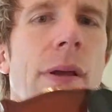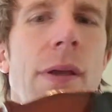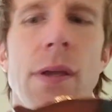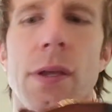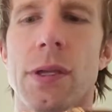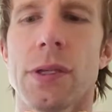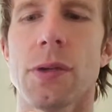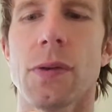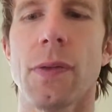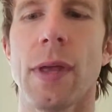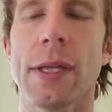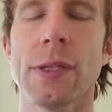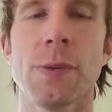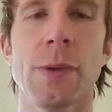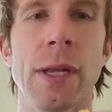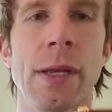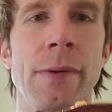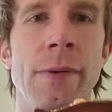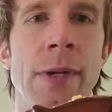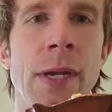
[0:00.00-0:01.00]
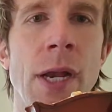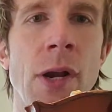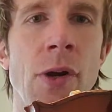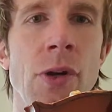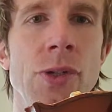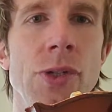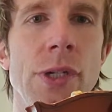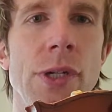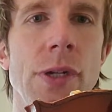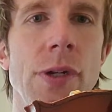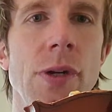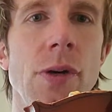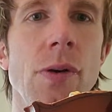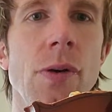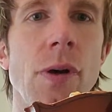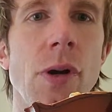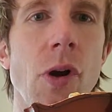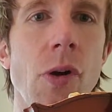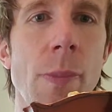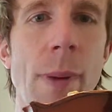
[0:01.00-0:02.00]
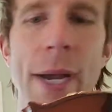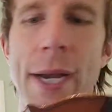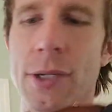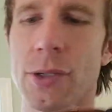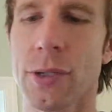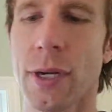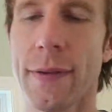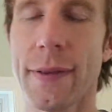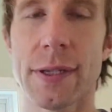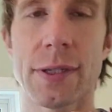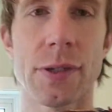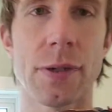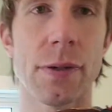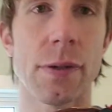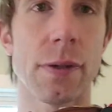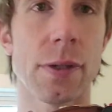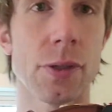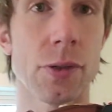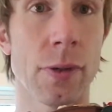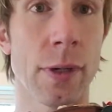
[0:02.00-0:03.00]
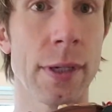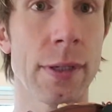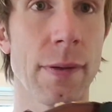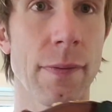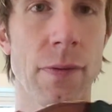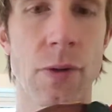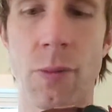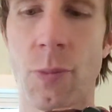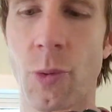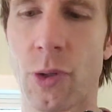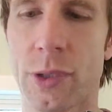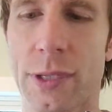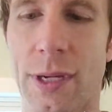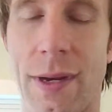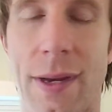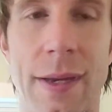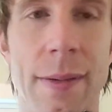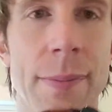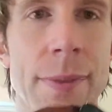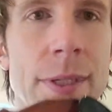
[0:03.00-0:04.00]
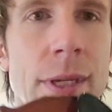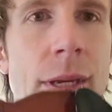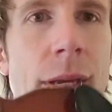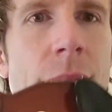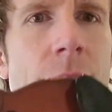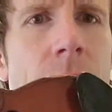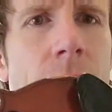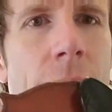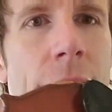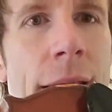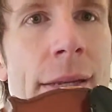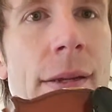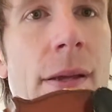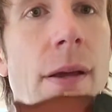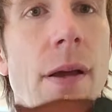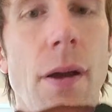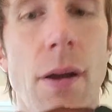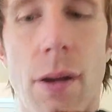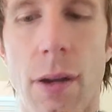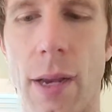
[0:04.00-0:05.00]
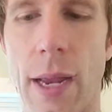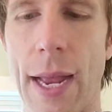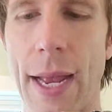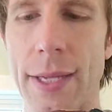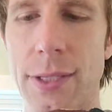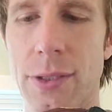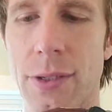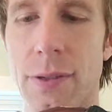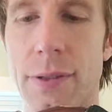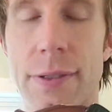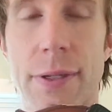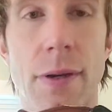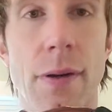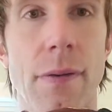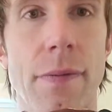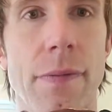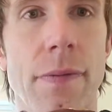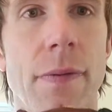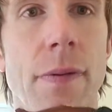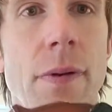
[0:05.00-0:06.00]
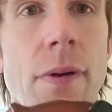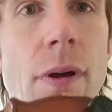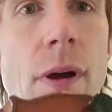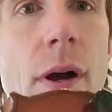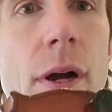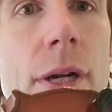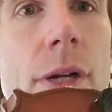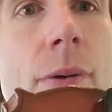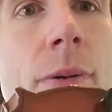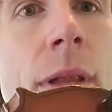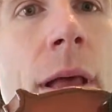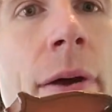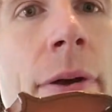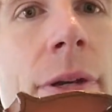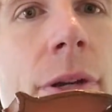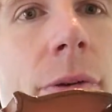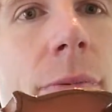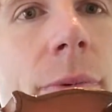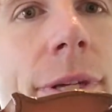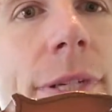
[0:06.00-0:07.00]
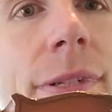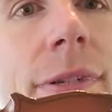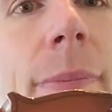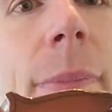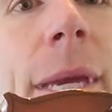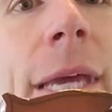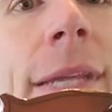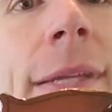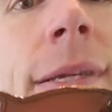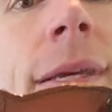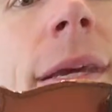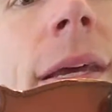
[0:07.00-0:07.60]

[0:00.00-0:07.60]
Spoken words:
So that's what I would encourage you to do. Go back, try the circle of strings a few more times, and ask yourself, are you allowing your wrist to bend,